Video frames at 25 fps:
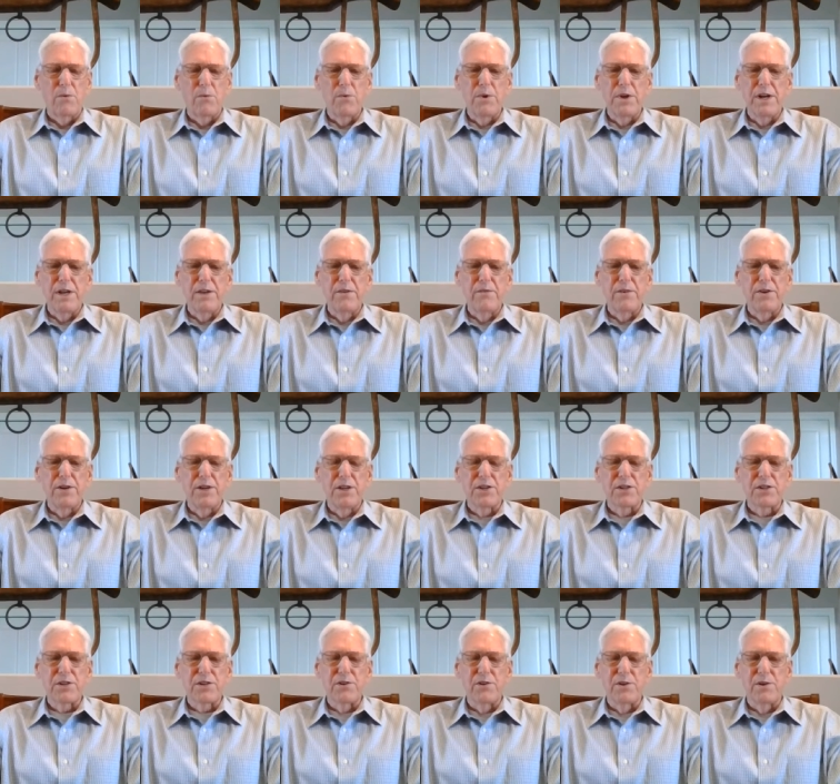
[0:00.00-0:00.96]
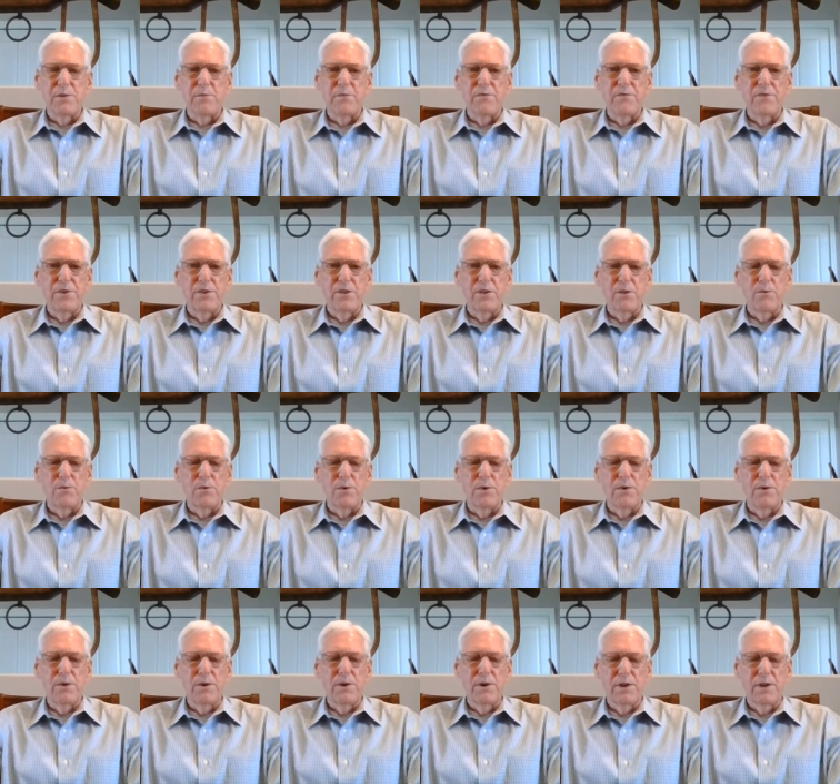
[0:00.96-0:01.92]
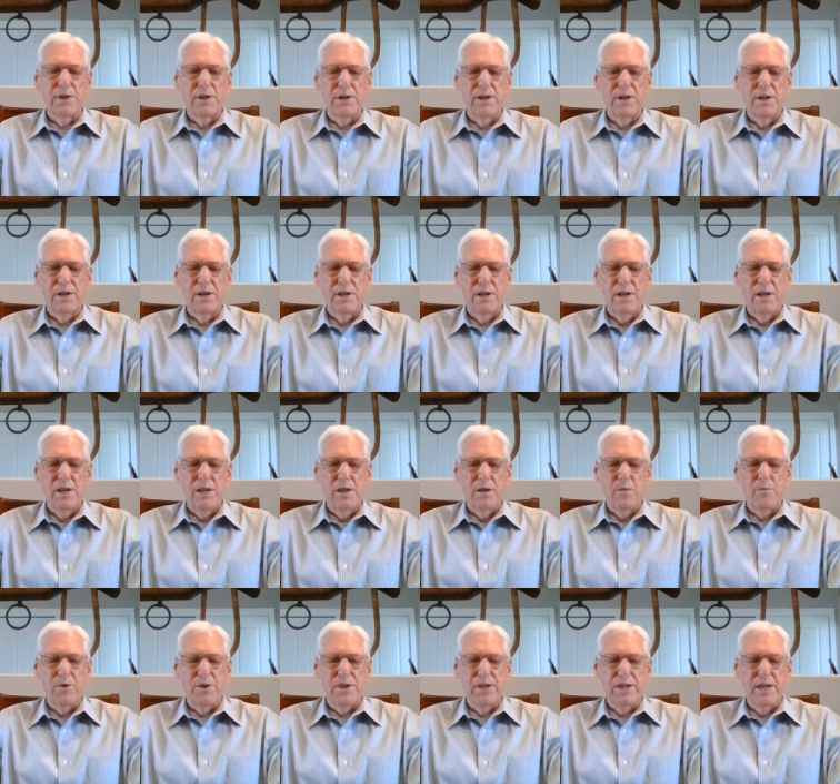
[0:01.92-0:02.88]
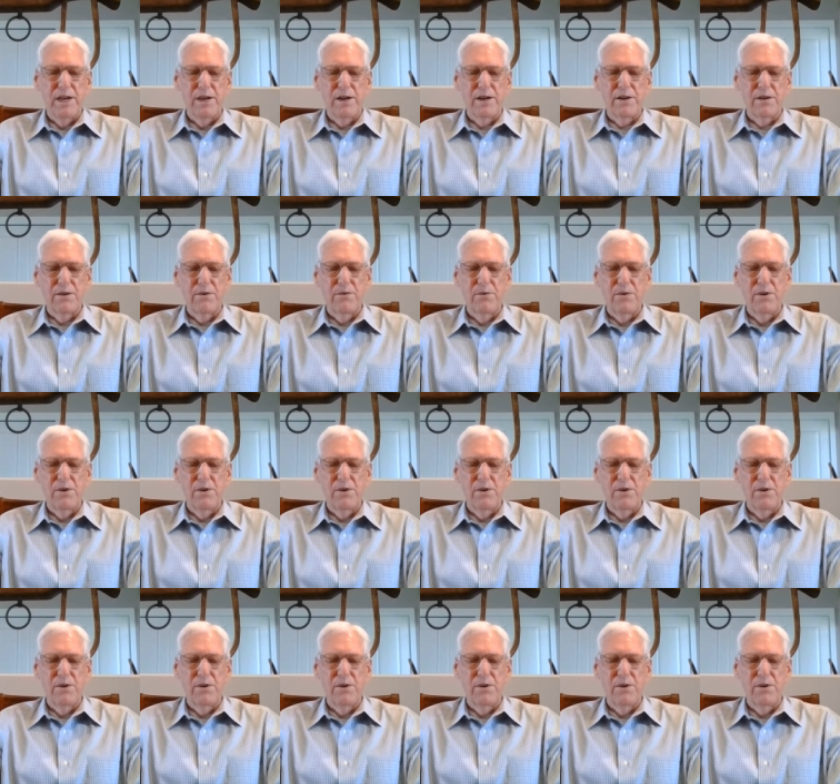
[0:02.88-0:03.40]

We live in a storm filled world, but yet